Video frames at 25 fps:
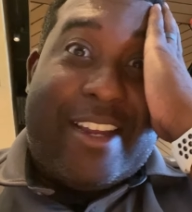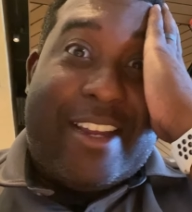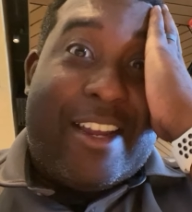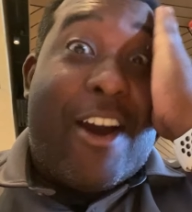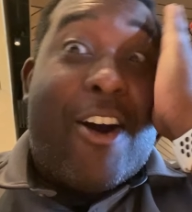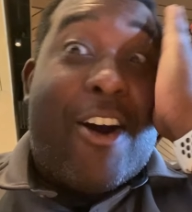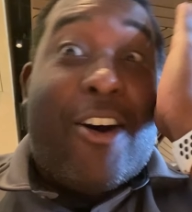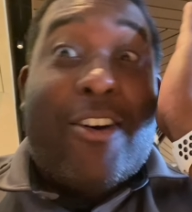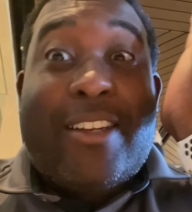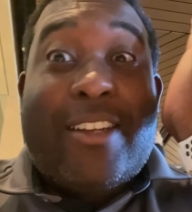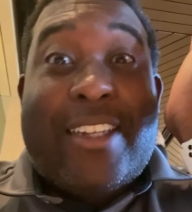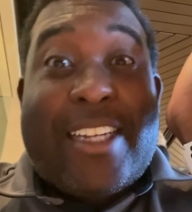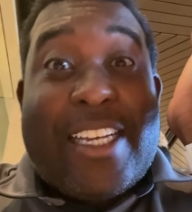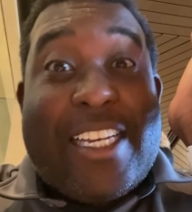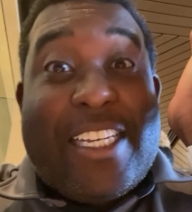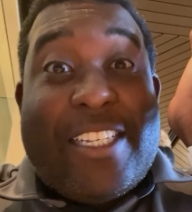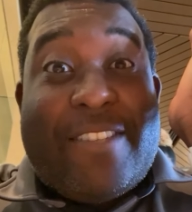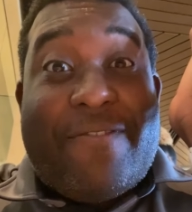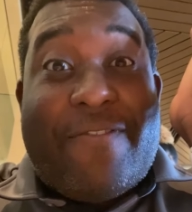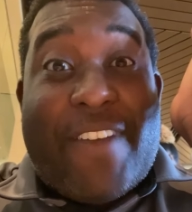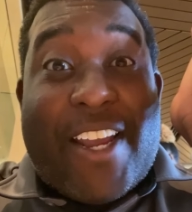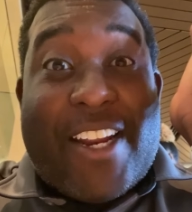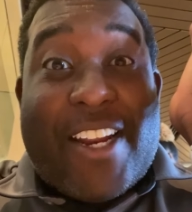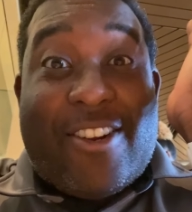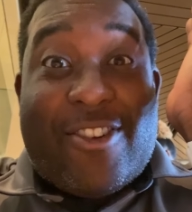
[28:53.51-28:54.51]
Y'all, these
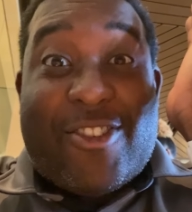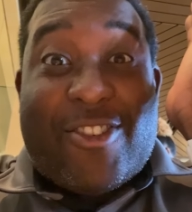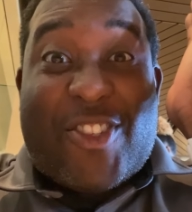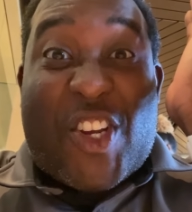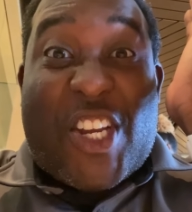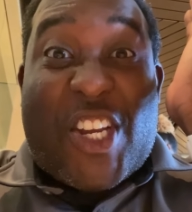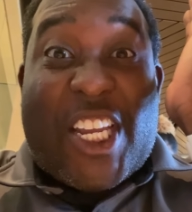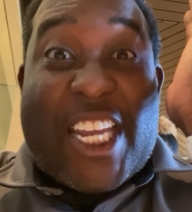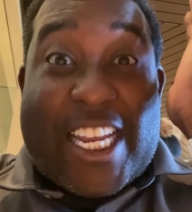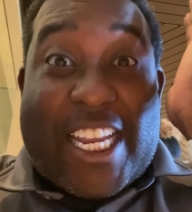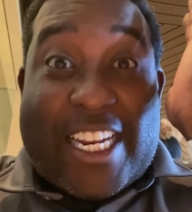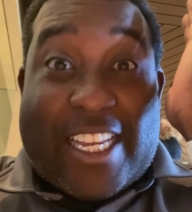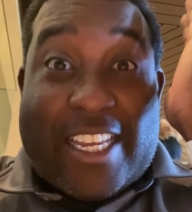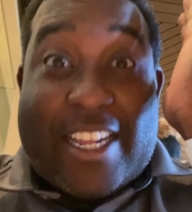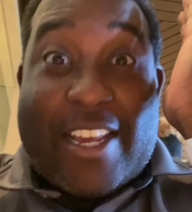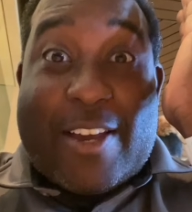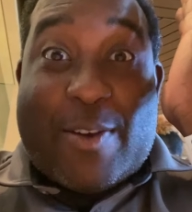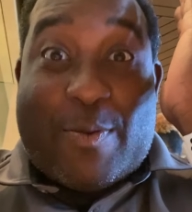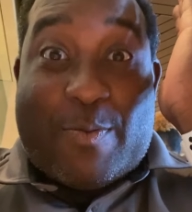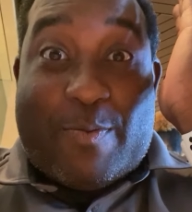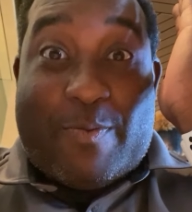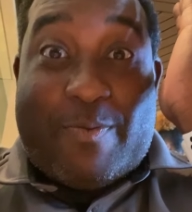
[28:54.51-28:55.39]
vendors are getting him.